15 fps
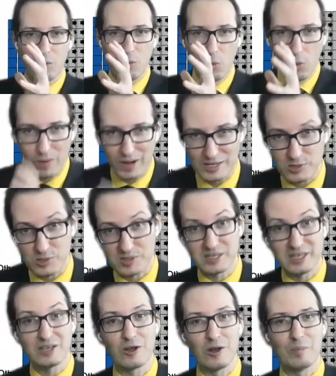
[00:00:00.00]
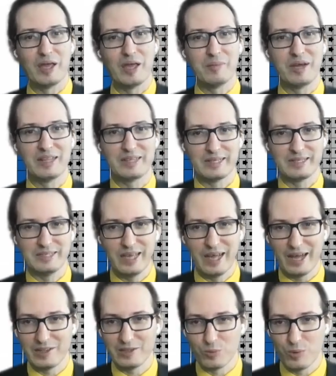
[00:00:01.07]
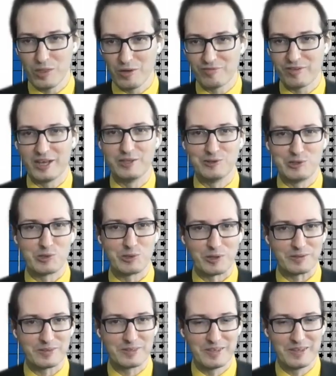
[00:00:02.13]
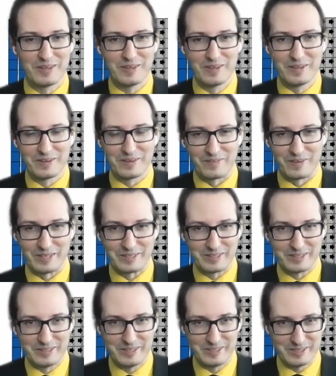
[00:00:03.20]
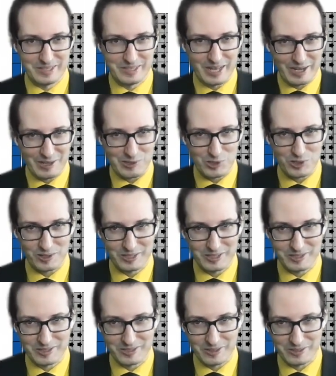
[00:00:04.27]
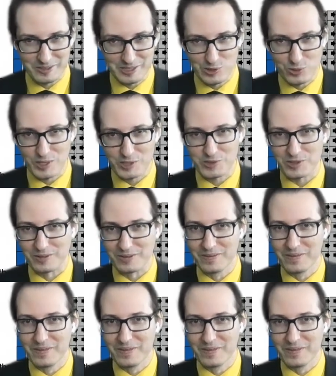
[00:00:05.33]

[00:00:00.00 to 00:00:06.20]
or as a single payment at the end with a final source. Right. Did I answer this question?